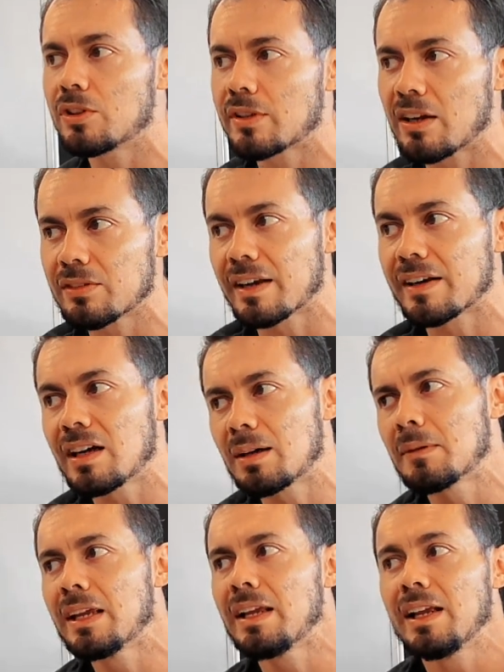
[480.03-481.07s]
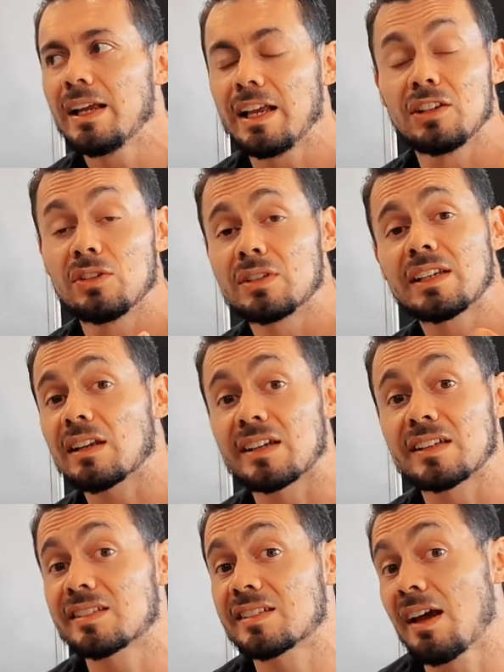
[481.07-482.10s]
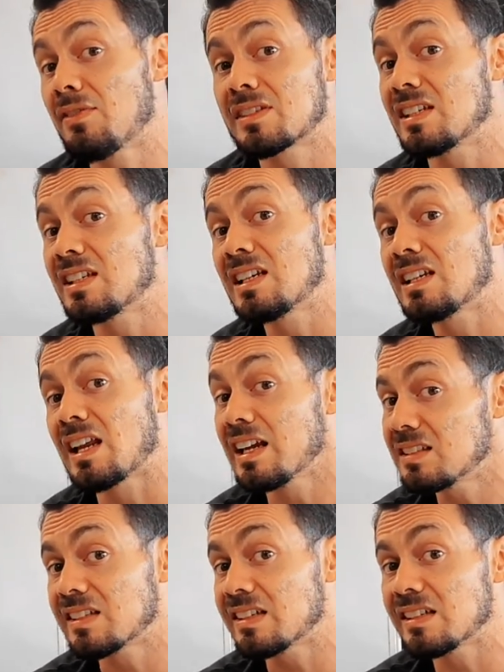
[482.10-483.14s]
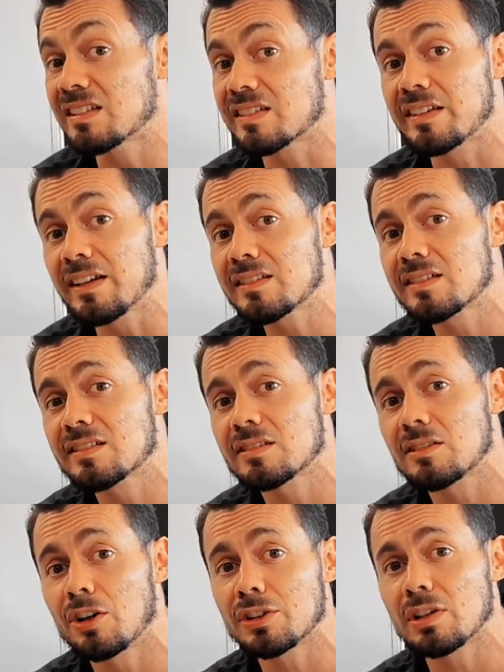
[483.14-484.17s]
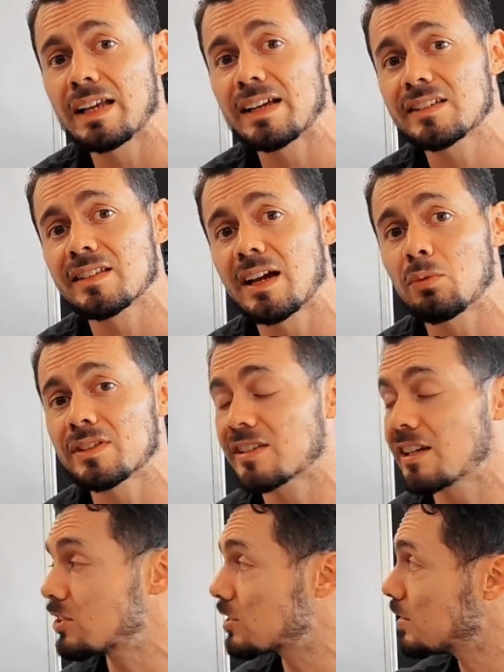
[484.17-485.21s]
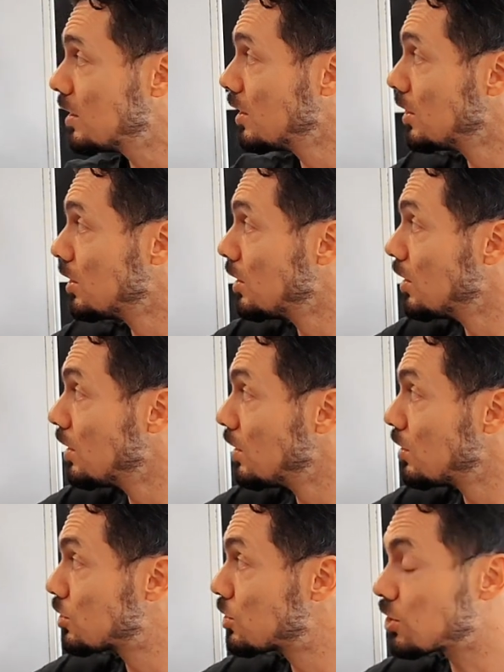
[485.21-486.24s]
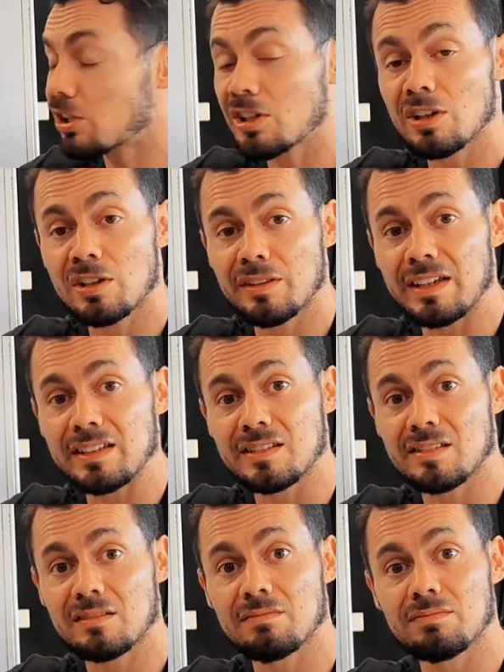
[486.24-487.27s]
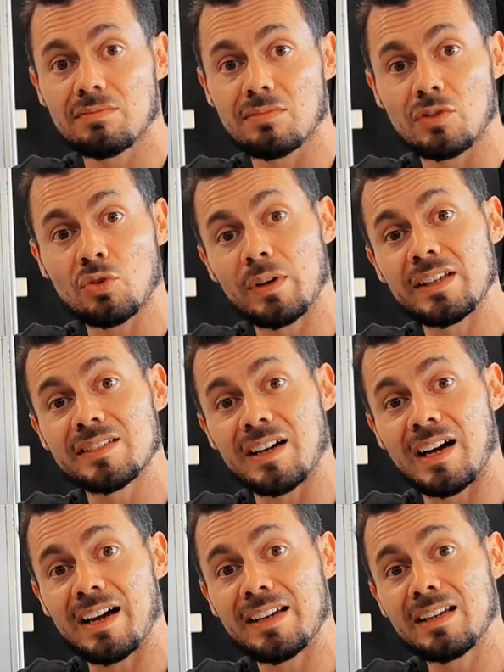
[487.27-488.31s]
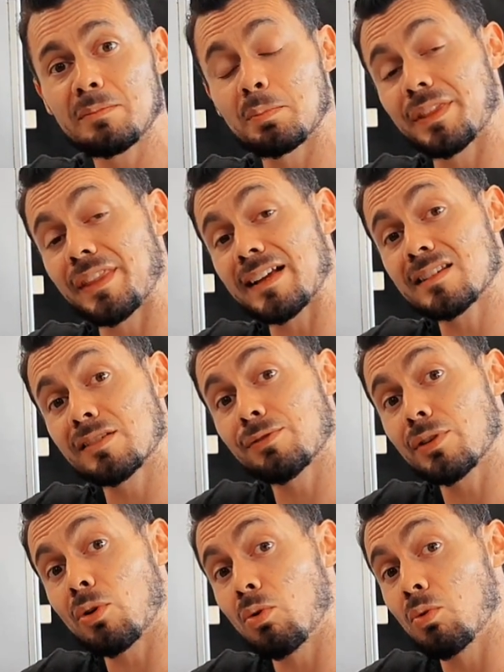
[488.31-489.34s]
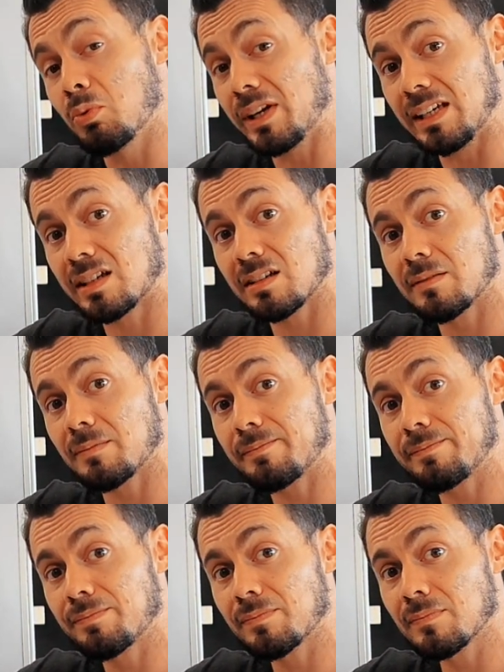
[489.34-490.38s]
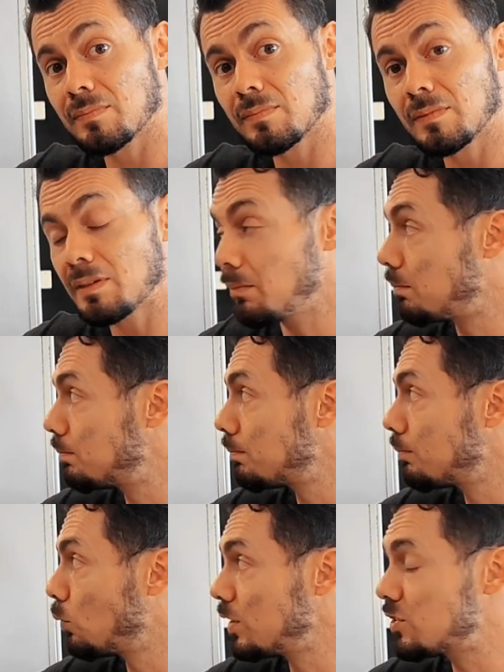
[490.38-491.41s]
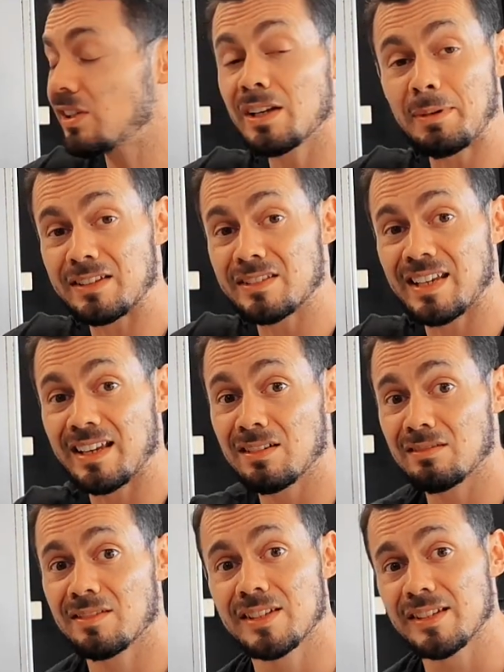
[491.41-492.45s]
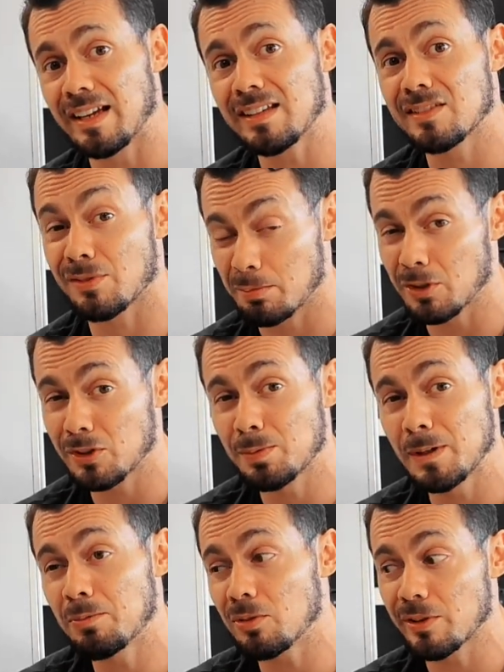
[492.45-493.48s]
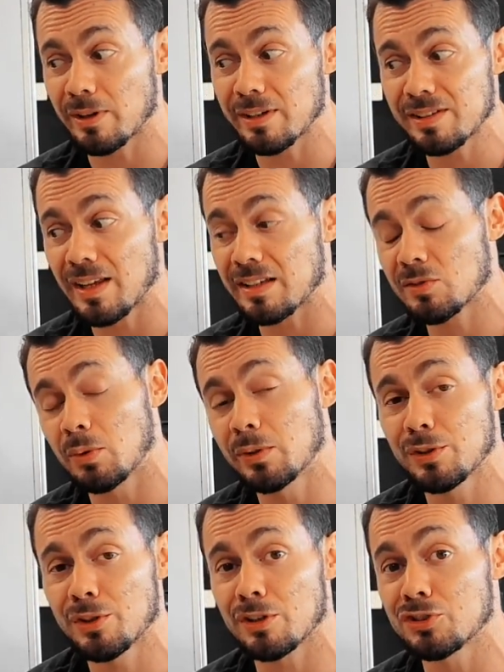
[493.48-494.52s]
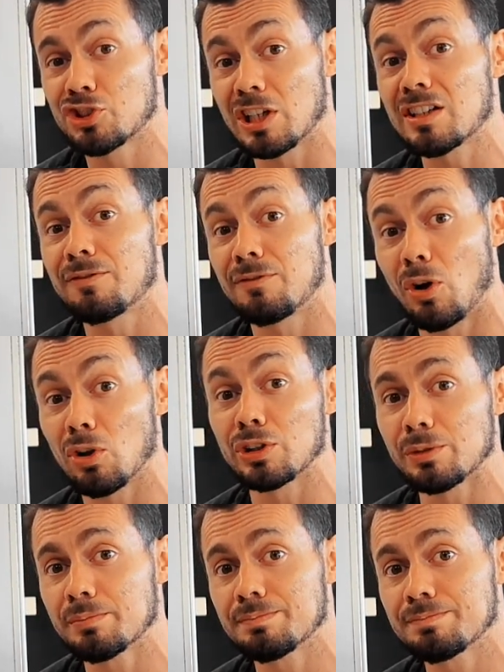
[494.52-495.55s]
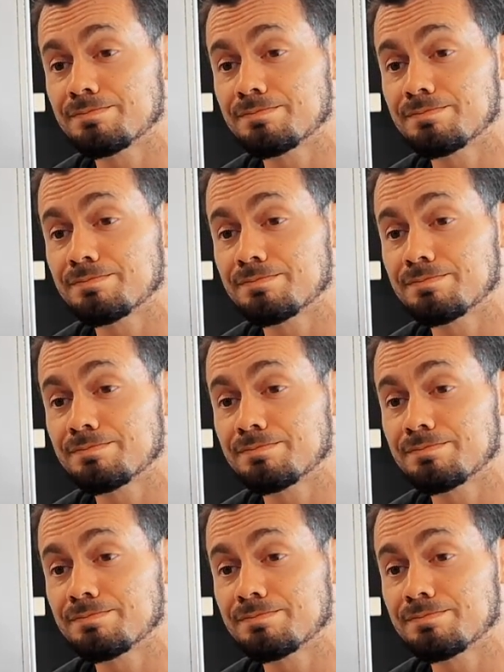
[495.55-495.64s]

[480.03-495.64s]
you count that up and you did like 17 18 sets on your legs in that one session sure, that's 20 is the high end, but that's for the whole week. Once you hit about 10 sets, for most people, the rest of that's what we would call junk volume.